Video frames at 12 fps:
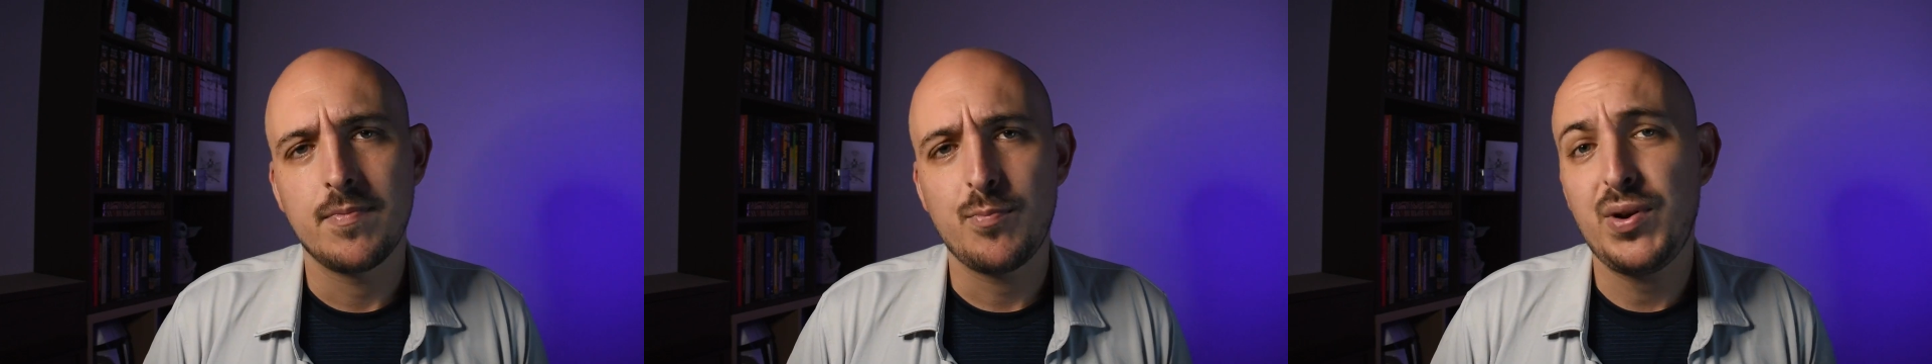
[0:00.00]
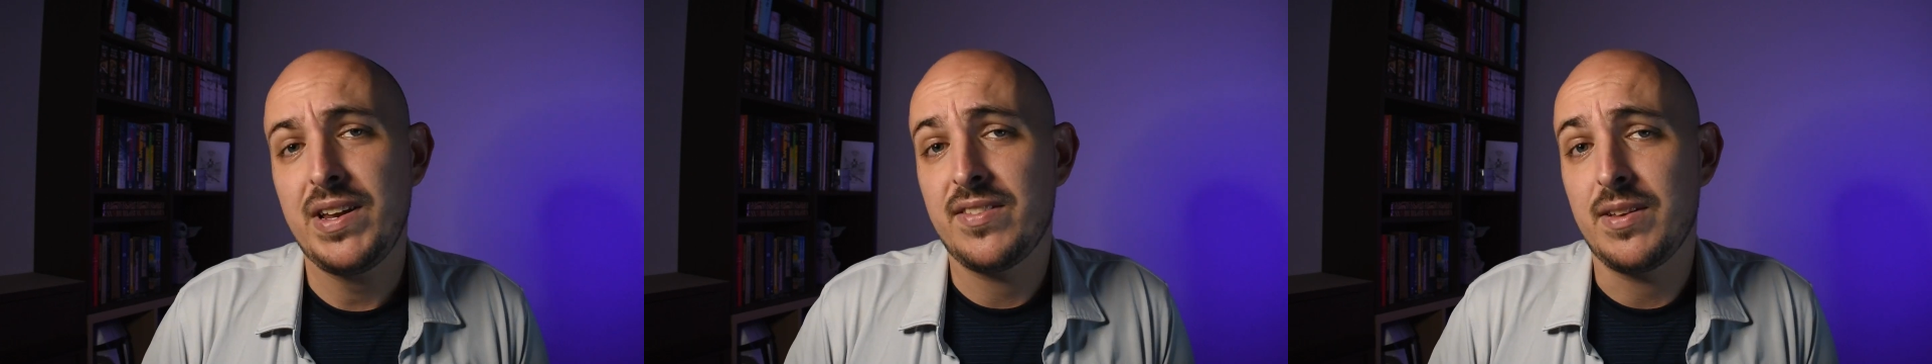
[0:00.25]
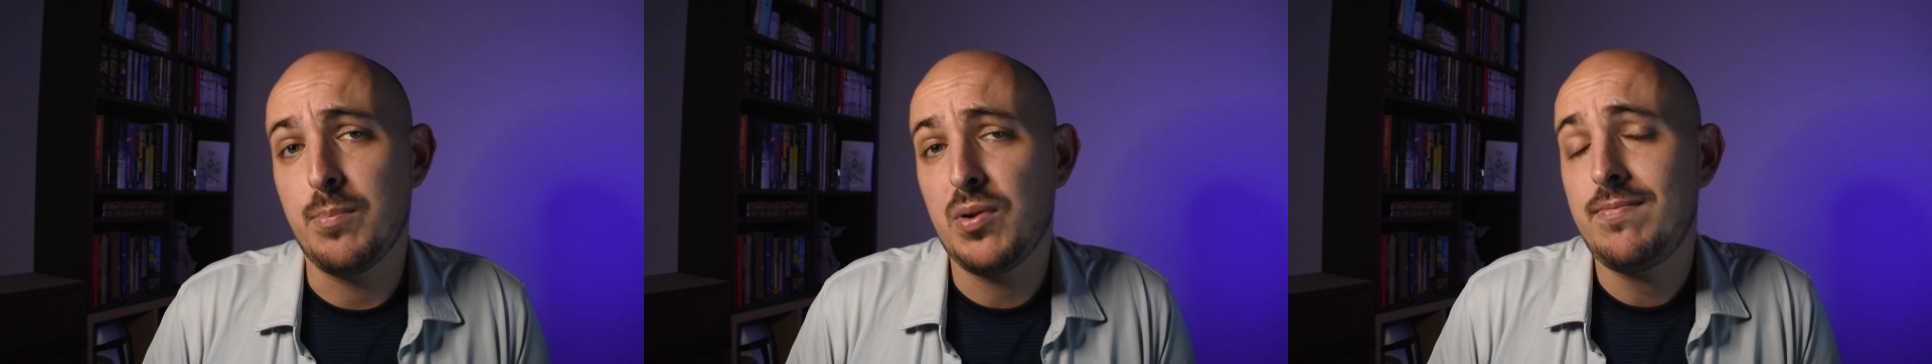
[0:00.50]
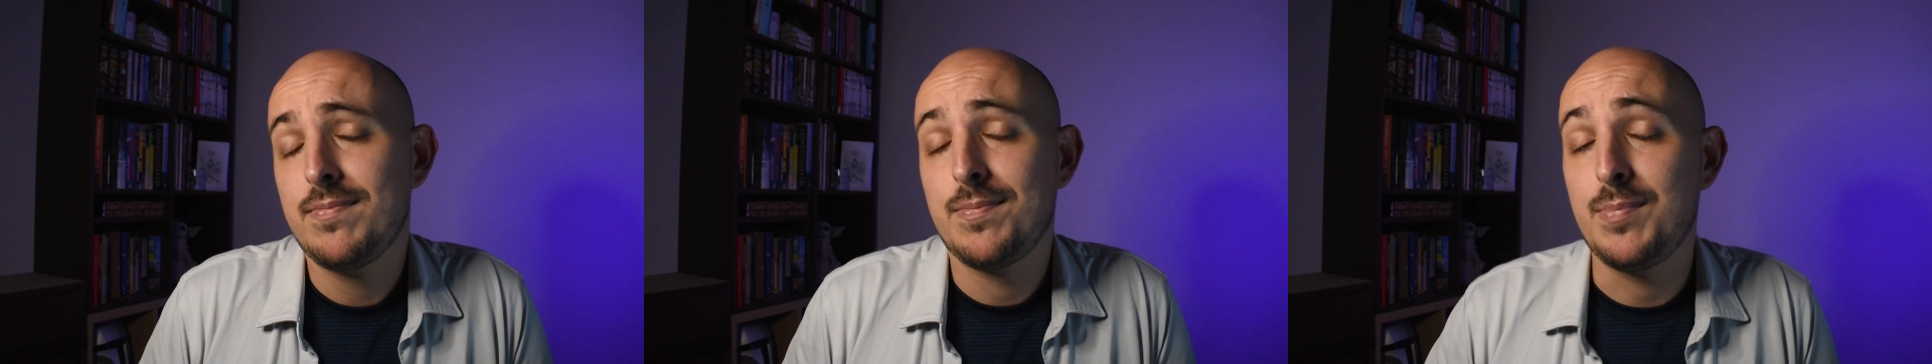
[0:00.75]
Pretty
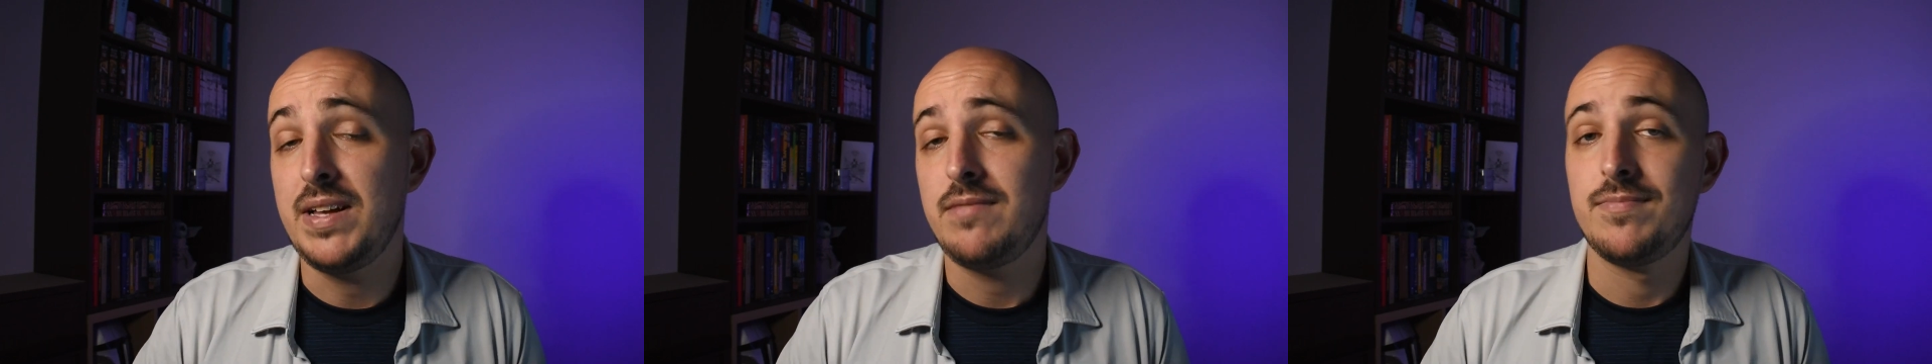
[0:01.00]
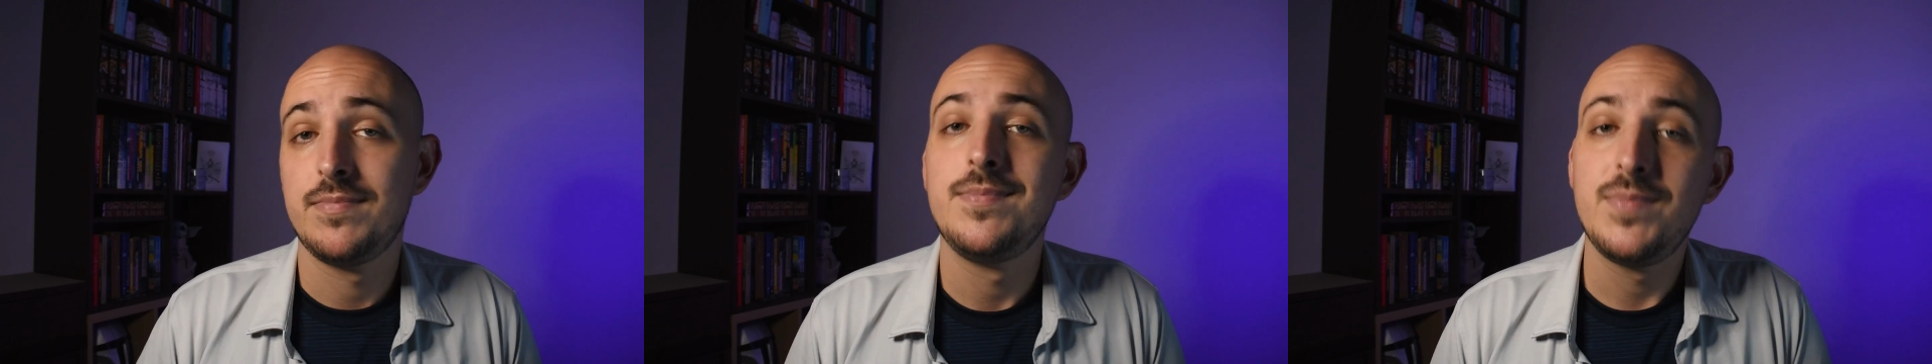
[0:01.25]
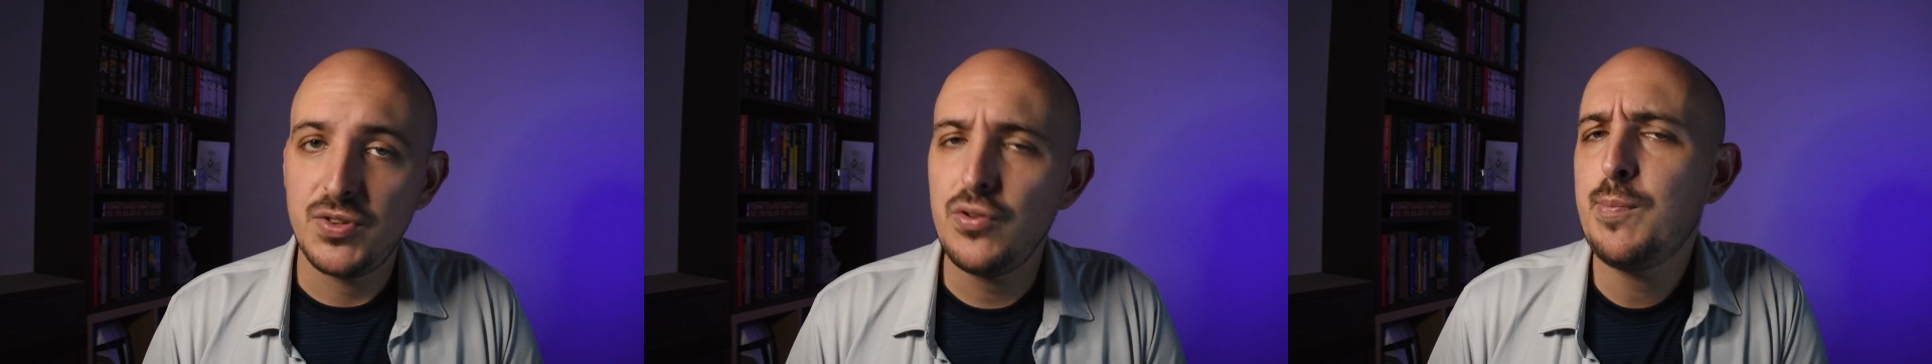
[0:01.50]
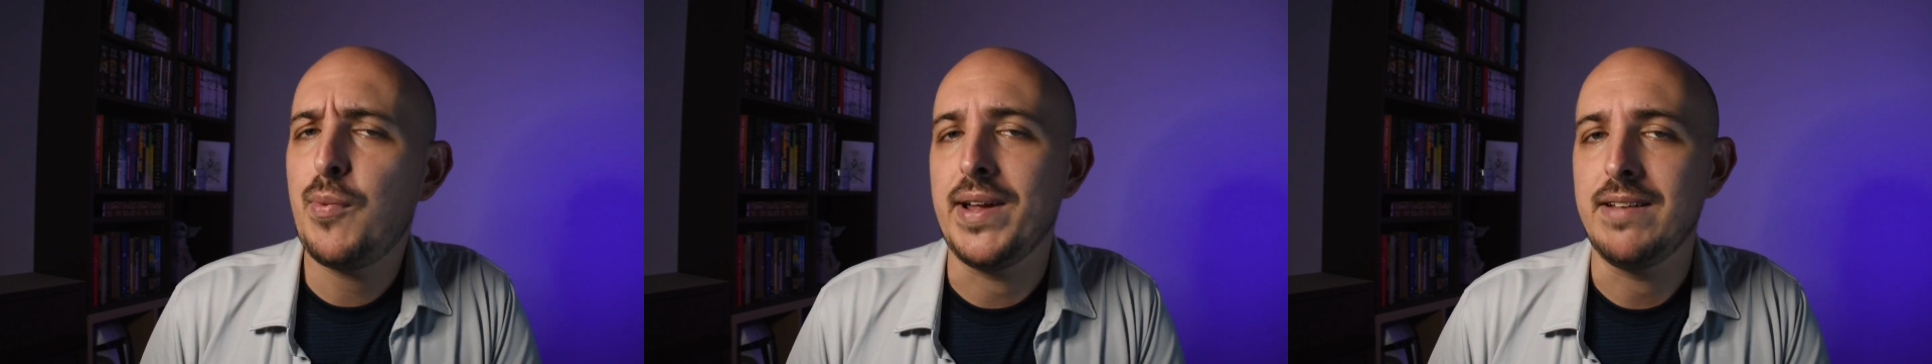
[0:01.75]
simple, but to
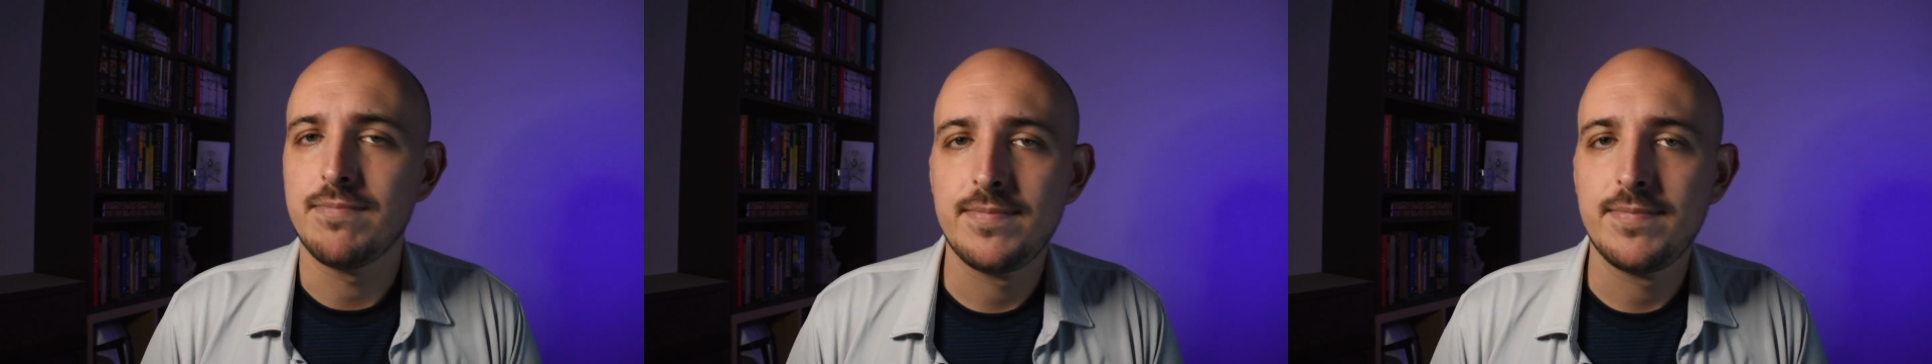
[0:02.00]
the point.